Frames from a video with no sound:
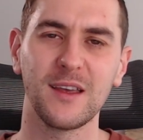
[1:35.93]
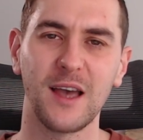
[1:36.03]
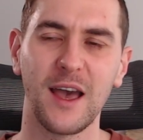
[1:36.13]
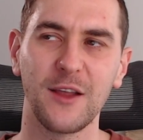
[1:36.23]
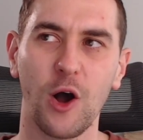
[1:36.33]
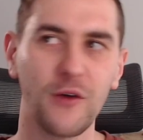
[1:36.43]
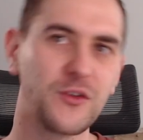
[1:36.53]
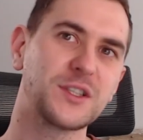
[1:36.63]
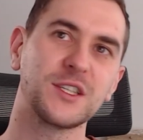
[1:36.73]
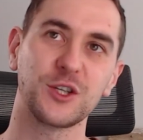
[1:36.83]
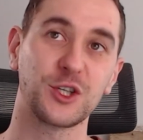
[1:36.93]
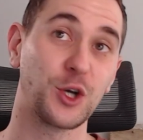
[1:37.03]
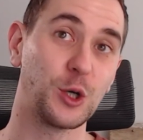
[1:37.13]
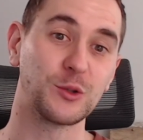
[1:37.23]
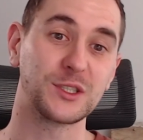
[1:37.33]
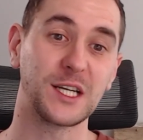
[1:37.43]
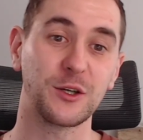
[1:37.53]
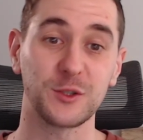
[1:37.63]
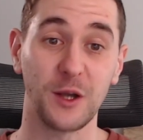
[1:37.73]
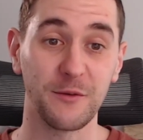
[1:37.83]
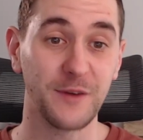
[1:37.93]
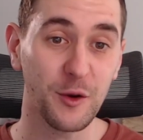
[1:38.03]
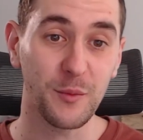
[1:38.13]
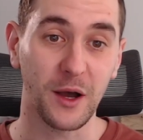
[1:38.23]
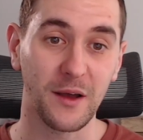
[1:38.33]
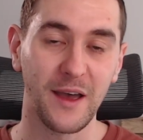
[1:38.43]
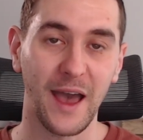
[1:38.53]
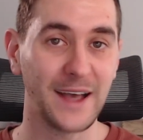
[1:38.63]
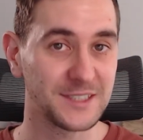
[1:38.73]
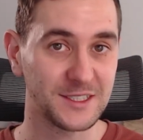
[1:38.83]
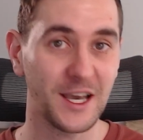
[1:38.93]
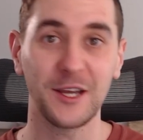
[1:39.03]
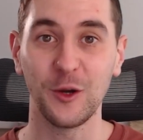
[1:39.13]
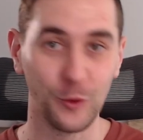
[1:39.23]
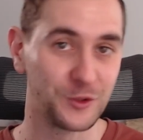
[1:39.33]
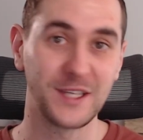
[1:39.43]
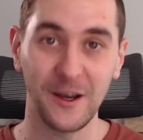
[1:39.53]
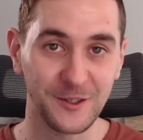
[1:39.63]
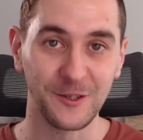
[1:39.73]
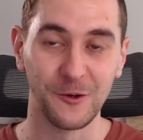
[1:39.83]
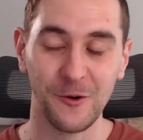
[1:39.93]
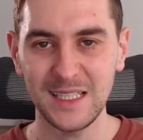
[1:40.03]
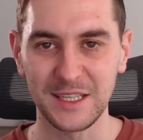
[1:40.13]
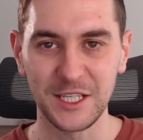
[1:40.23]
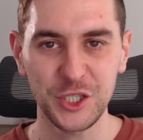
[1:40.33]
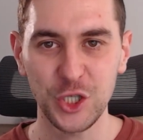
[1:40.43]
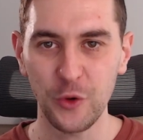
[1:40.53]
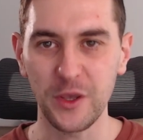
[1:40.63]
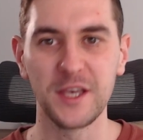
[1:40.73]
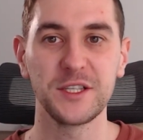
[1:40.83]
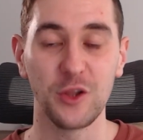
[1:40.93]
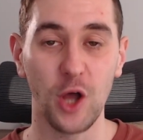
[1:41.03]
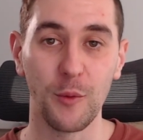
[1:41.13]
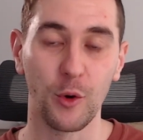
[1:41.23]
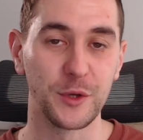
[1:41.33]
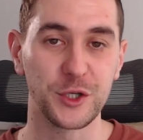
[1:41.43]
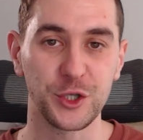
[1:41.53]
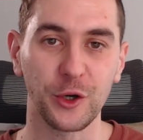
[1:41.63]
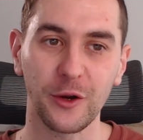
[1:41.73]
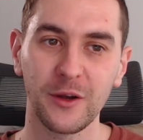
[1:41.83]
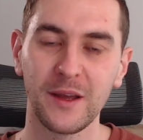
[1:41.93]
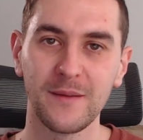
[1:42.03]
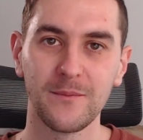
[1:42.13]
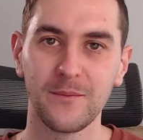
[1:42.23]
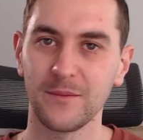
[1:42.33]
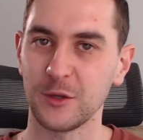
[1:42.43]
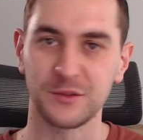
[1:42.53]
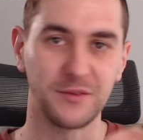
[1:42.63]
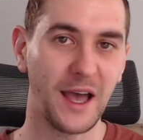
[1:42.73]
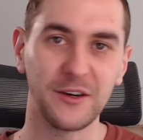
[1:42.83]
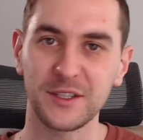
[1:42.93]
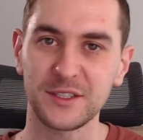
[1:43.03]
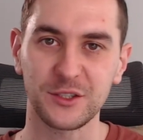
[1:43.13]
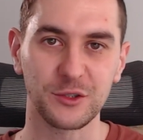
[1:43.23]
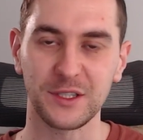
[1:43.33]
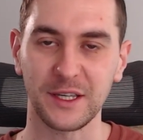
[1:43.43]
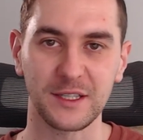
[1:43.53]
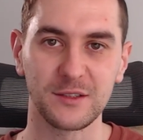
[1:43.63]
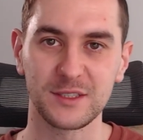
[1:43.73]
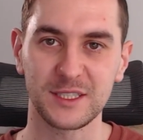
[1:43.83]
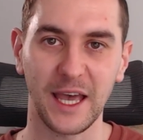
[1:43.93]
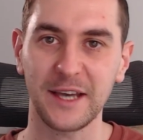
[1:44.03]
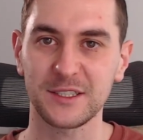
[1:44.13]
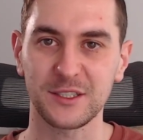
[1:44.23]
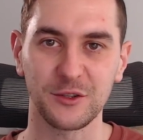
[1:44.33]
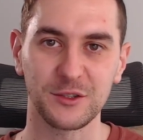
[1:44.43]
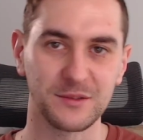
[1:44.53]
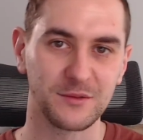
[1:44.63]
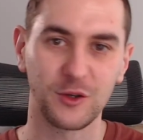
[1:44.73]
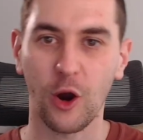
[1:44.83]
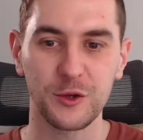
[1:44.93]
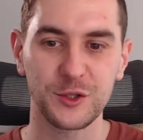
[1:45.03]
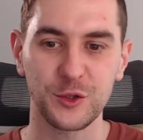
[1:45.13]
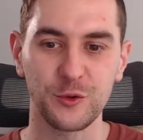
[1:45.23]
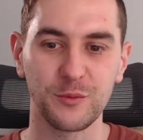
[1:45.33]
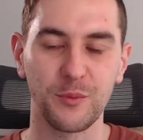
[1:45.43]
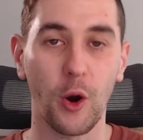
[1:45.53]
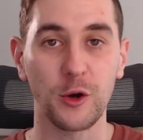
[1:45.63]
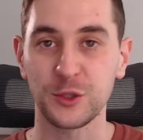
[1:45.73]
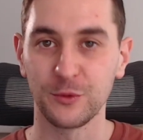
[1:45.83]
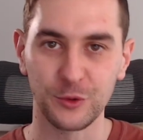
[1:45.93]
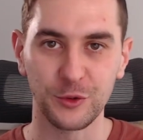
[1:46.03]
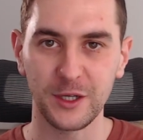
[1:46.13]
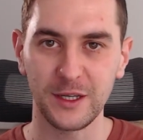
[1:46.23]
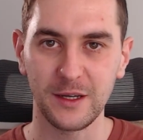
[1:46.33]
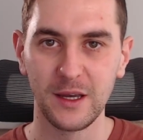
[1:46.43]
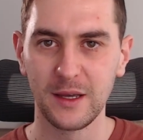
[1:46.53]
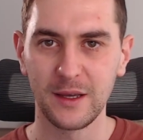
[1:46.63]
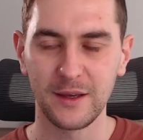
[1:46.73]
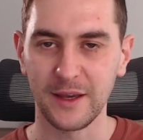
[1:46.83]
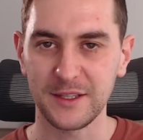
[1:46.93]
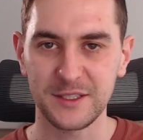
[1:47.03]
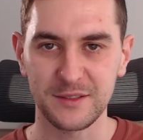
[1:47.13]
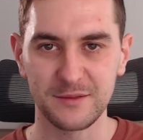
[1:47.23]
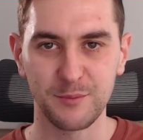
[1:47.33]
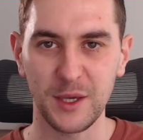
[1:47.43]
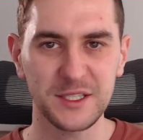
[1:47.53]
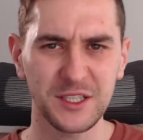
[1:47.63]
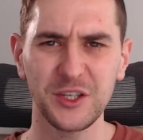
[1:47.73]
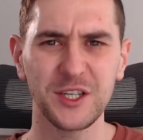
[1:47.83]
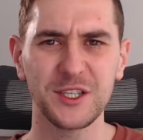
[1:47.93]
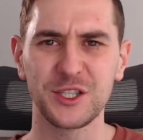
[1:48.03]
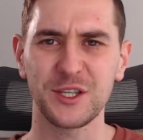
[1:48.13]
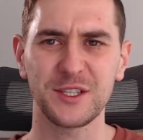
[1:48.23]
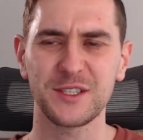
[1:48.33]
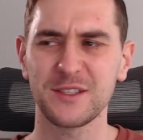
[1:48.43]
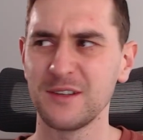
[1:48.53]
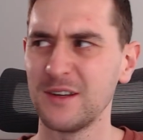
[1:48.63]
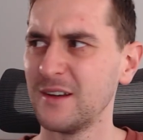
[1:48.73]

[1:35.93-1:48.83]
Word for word: And obviously, the show centers on Velma, as the title will tell you. This show is a lot more mature. There's violence, there's like sex, there's cartoon partial nudity. It's basically just